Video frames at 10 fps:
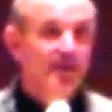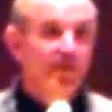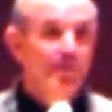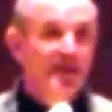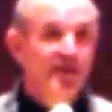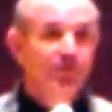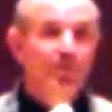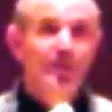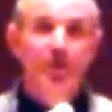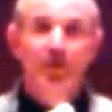In the
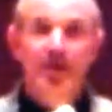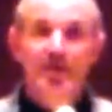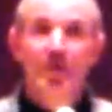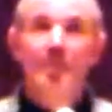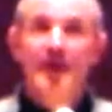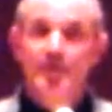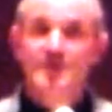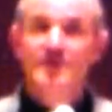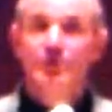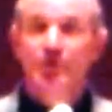medieval period, the
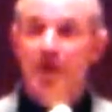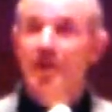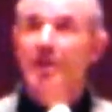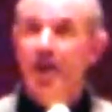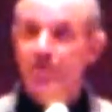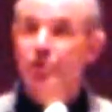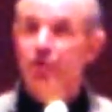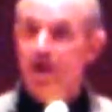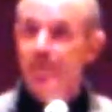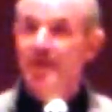papacy took on a lot of the
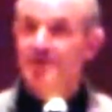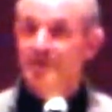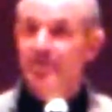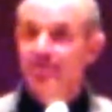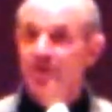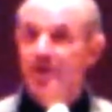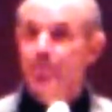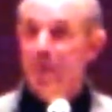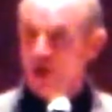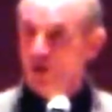trappings of
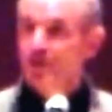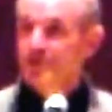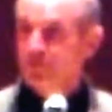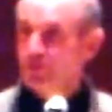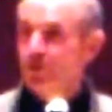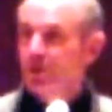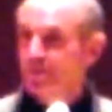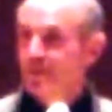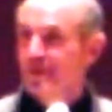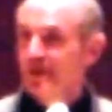monarchs of
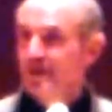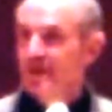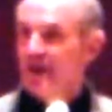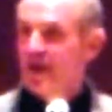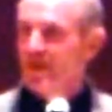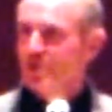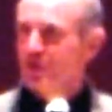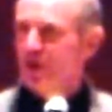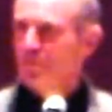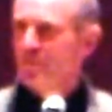Europe, and they
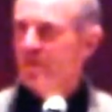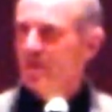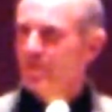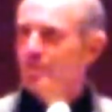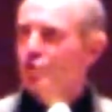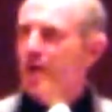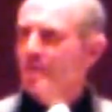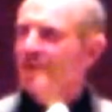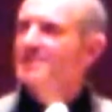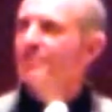took on the
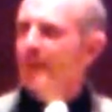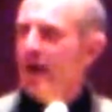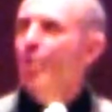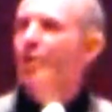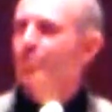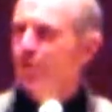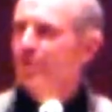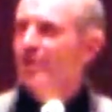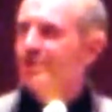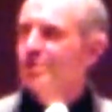trappings of power and
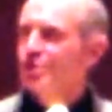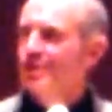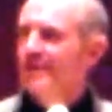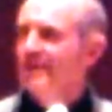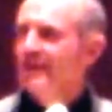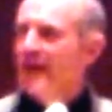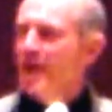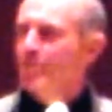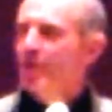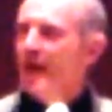privilege.
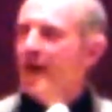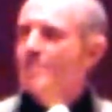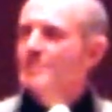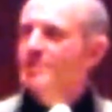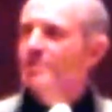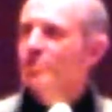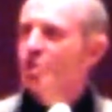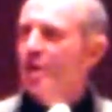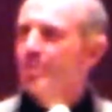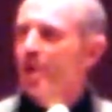And perhaps
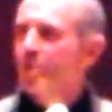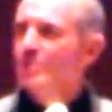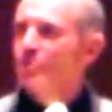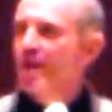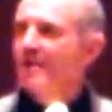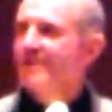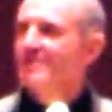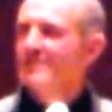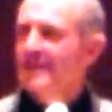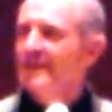John Paul was right
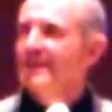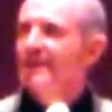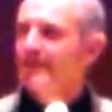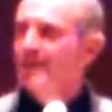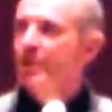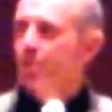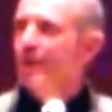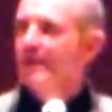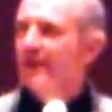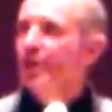in saying
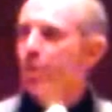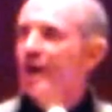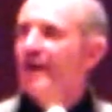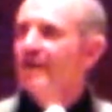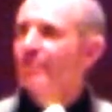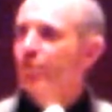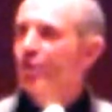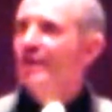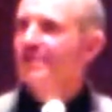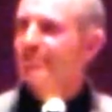we need a way of
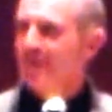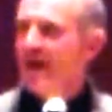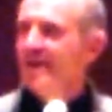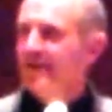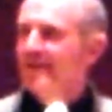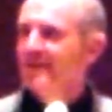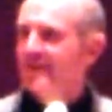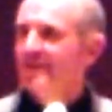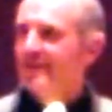redefining